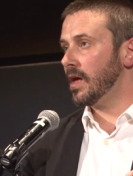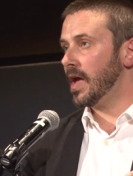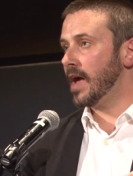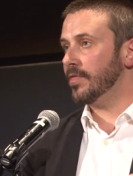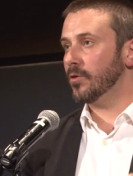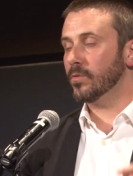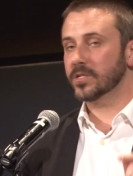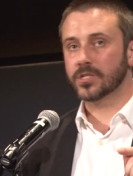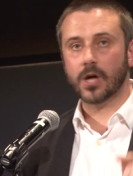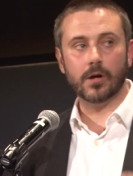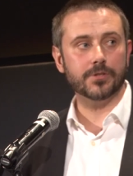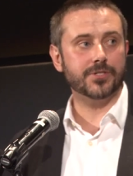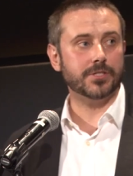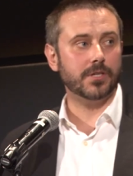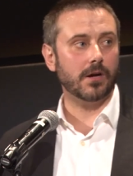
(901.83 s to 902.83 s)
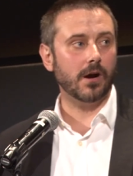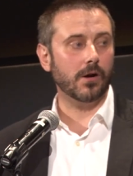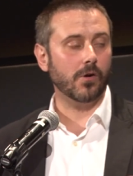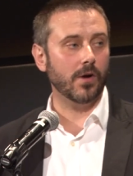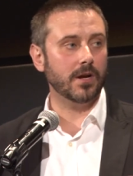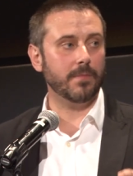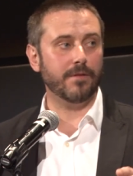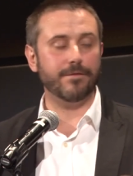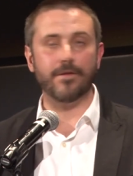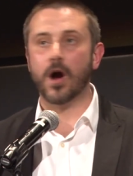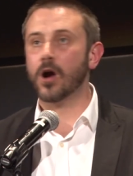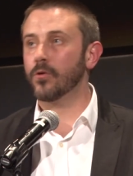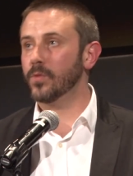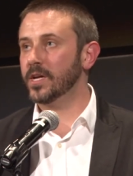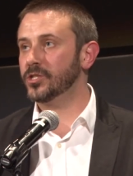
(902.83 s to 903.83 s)
And the results are going to be
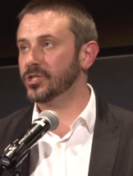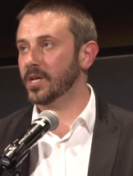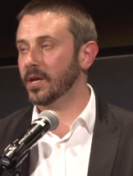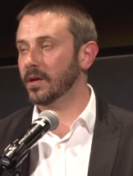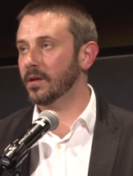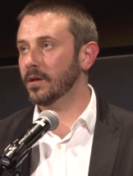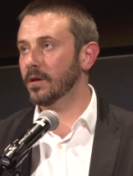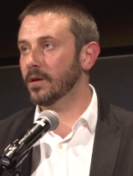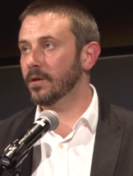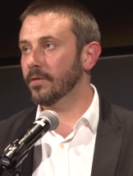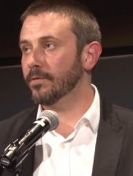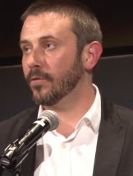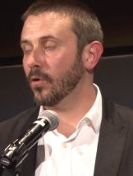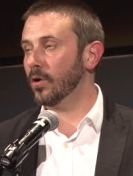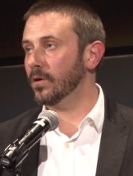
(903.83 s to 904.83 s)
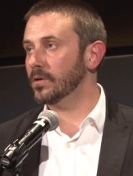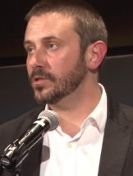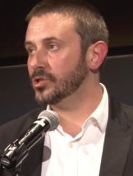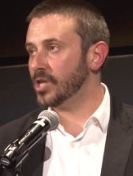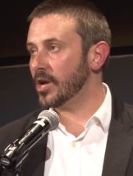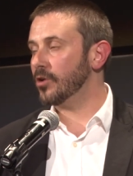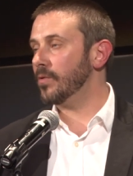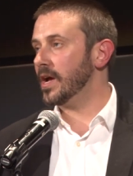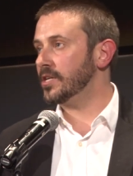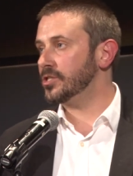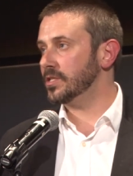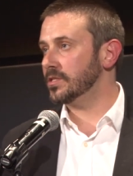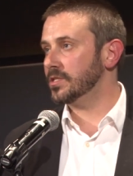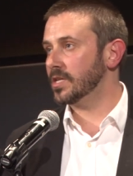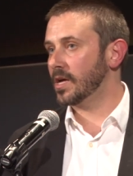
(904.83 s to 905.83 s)
far-reaching for
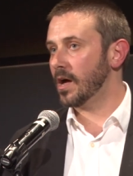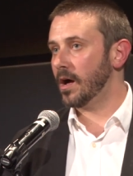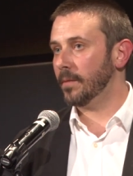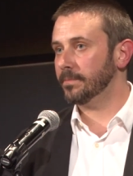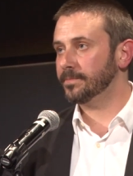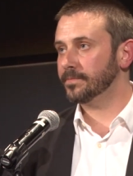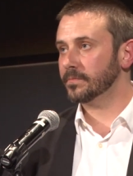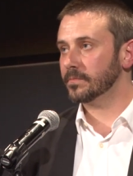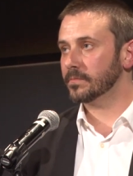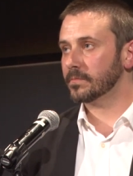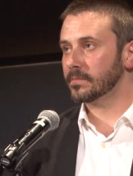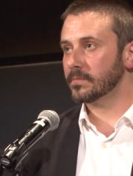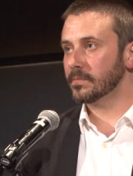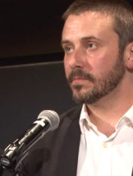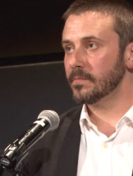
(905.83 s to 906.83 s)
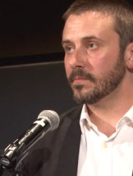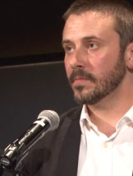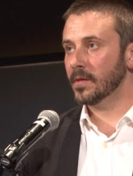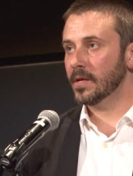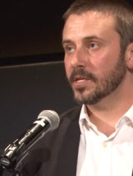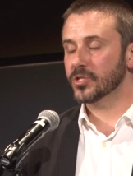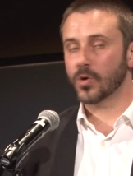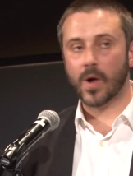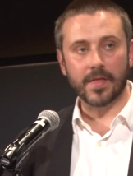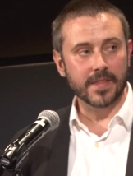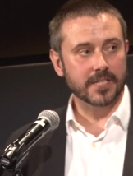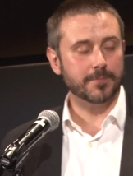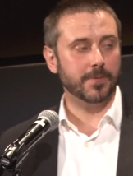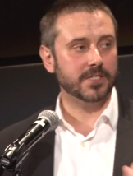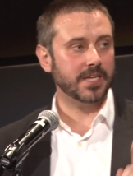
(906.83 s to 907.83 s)
generations to come. So on
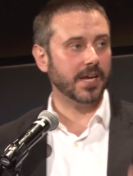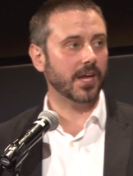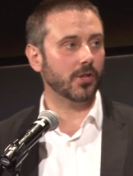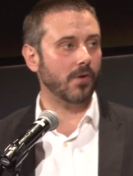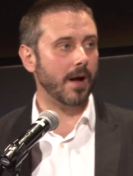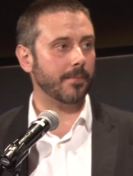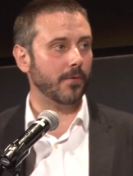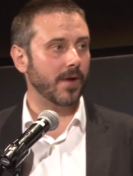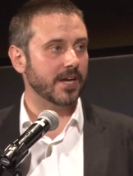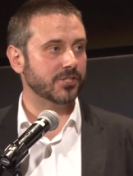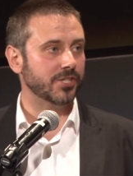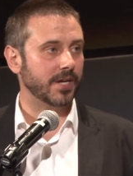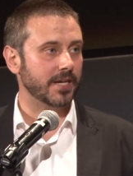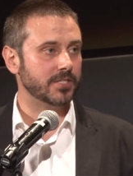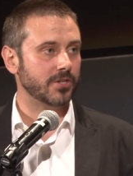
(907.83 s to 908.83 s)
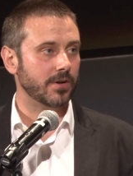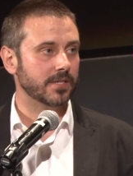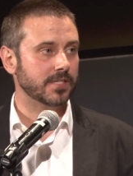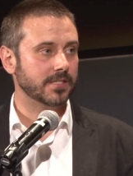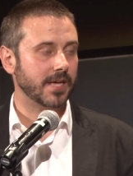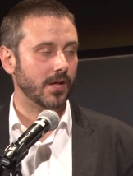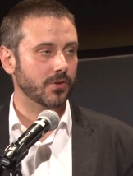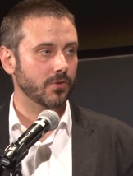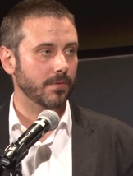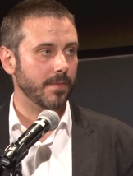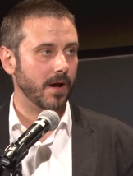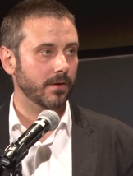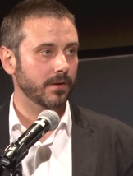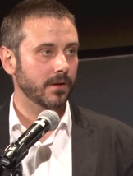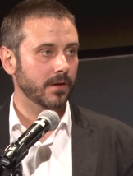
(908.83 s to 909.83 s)
this particular operation I started to tell you
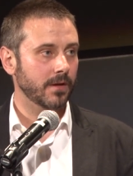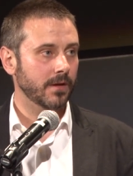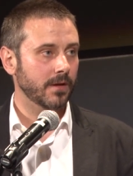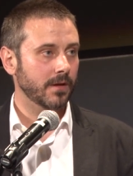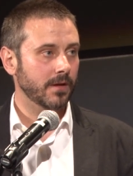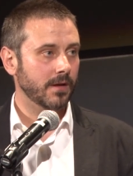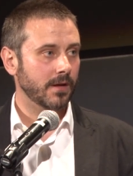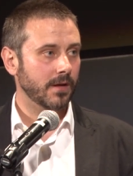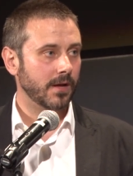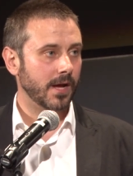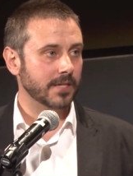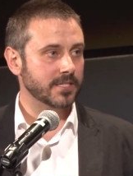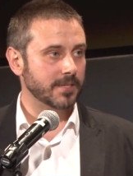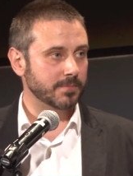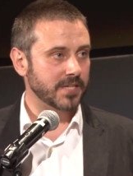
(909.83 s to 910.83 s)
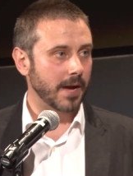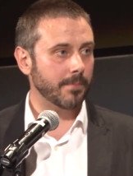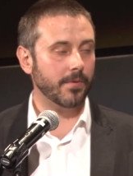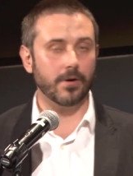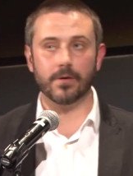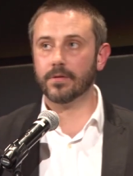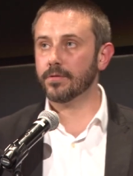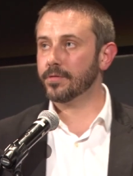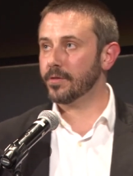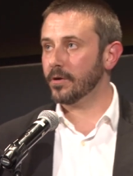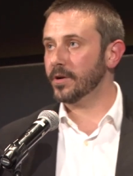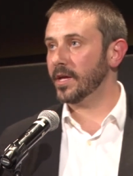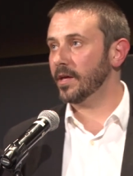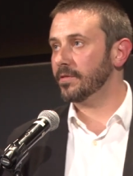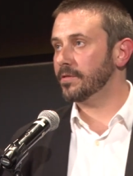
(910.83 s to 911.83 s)
about, on September
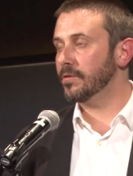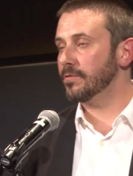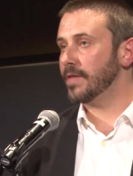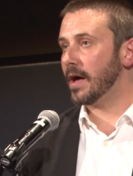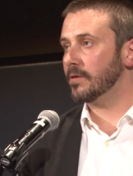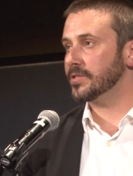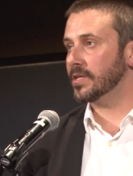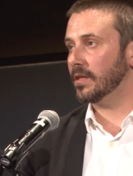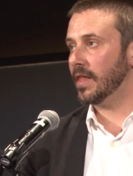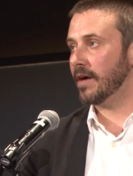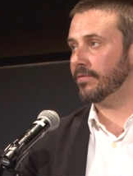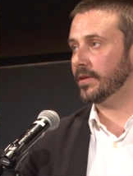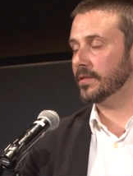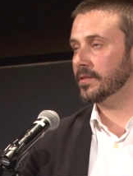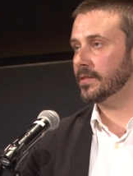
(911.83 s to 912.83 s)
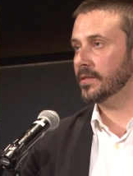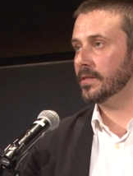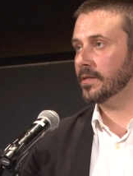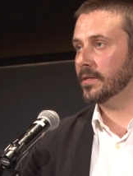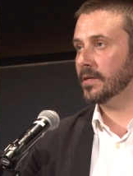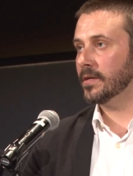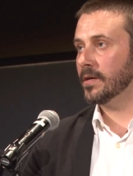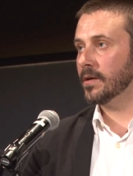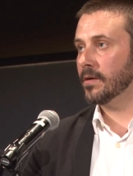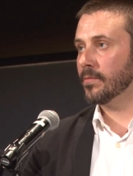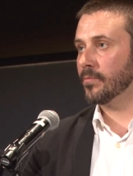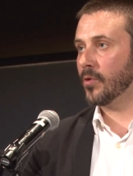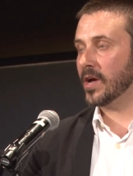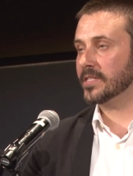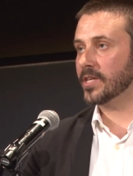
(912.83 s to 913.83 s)
30th, 2011,
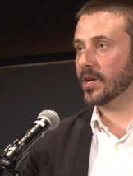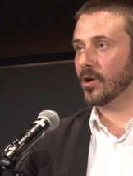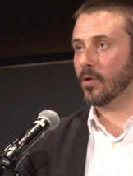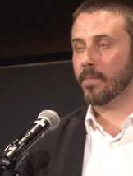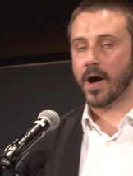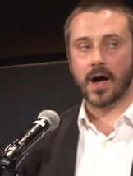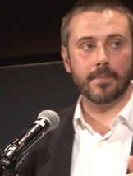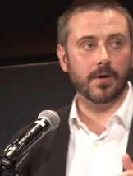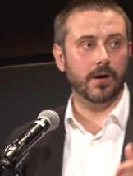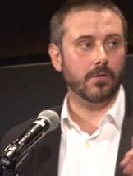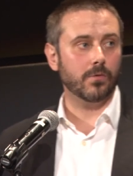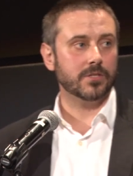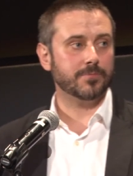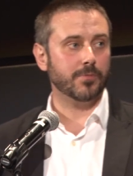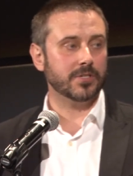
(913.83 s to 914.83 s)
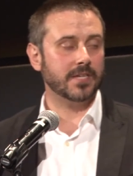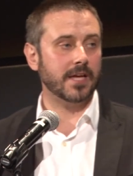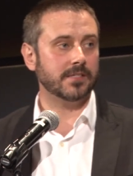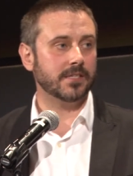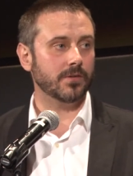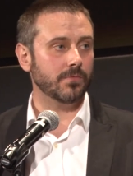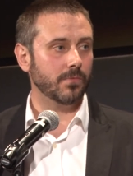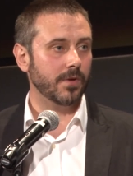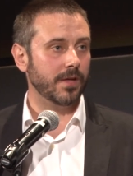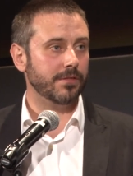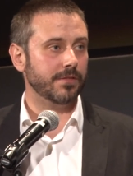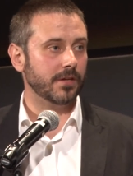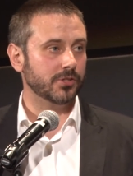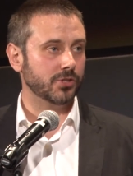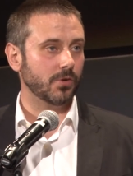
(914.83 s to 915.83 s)
President Obama was presented
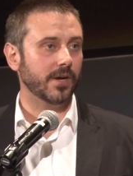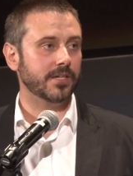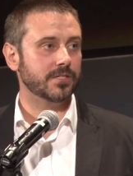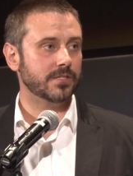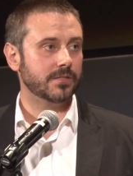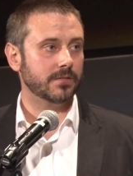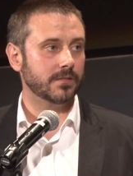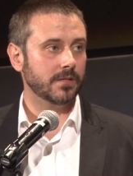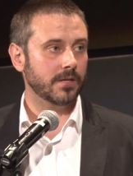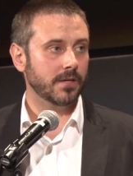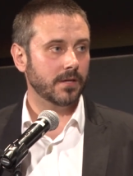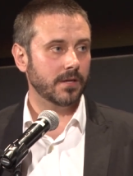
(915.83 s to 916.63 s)
with a choice